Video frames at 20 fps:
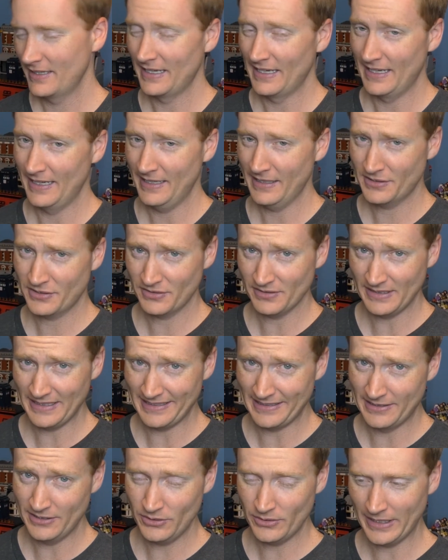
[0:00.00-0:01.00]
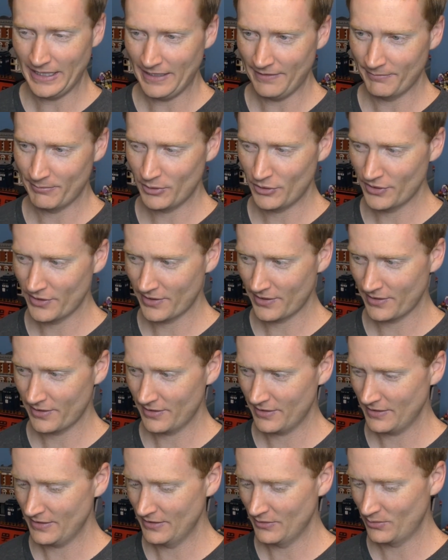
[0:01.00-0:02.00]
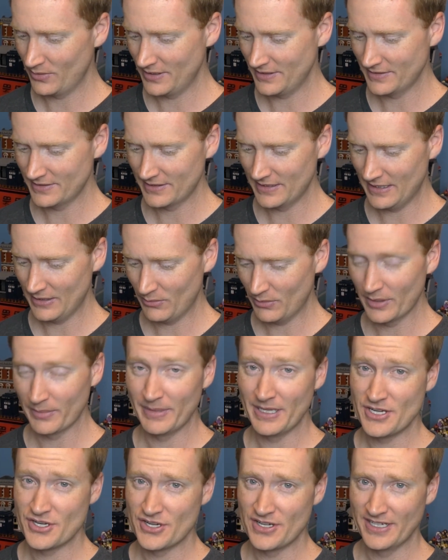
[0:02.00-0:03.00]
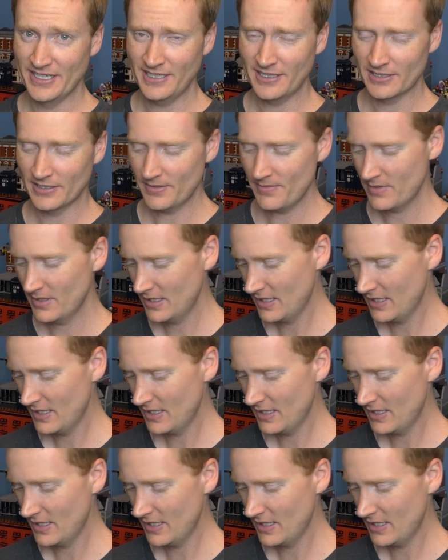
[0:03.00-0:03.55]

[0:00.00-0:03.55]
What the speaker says: I actually do have both the ones that I want to mention here.